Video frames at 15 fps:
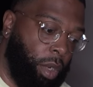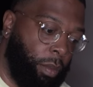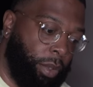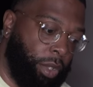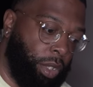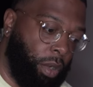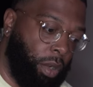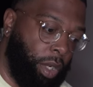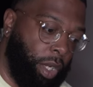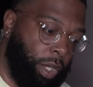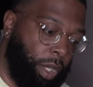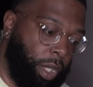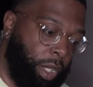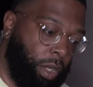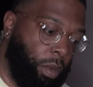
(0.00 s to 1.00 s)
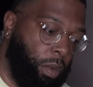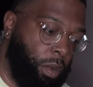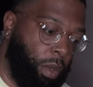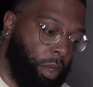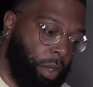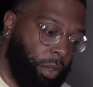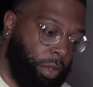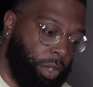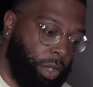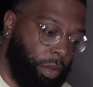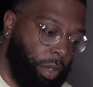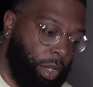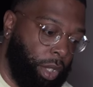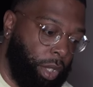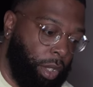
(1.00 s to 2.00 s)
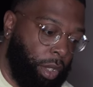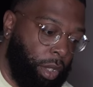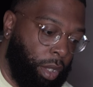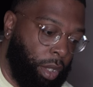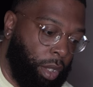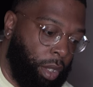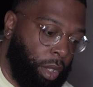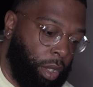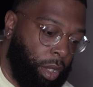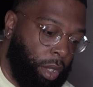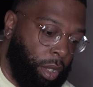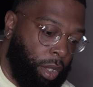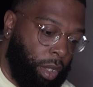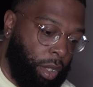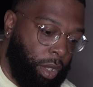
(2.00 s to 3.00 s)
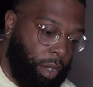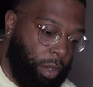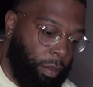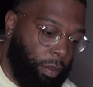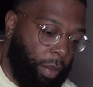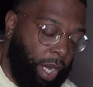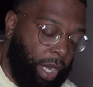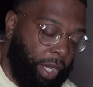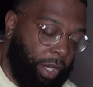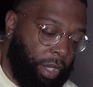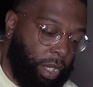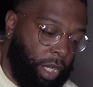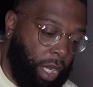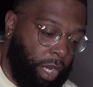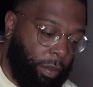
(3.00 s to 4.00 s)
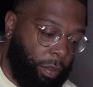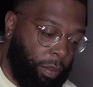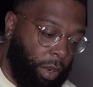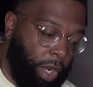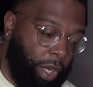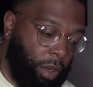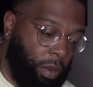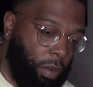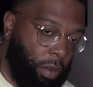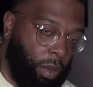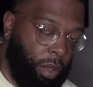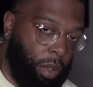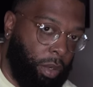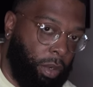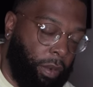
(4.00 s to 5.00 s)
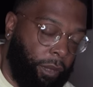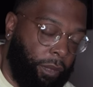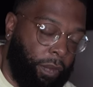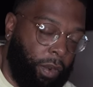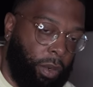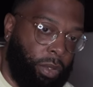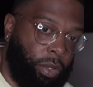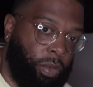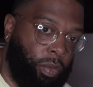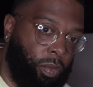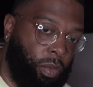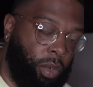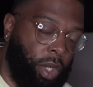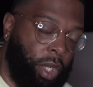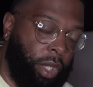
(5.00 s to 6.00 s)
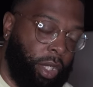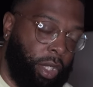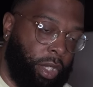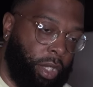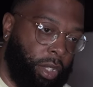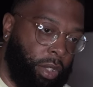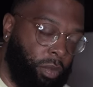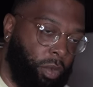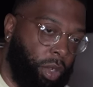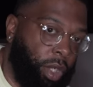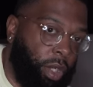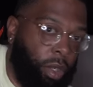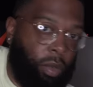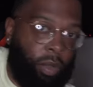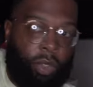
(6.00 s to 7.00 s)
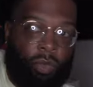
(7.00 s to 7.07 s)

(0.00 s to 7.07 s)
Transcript: I'm gonna start at the corner. So the my top right corner, the first one. This is the window.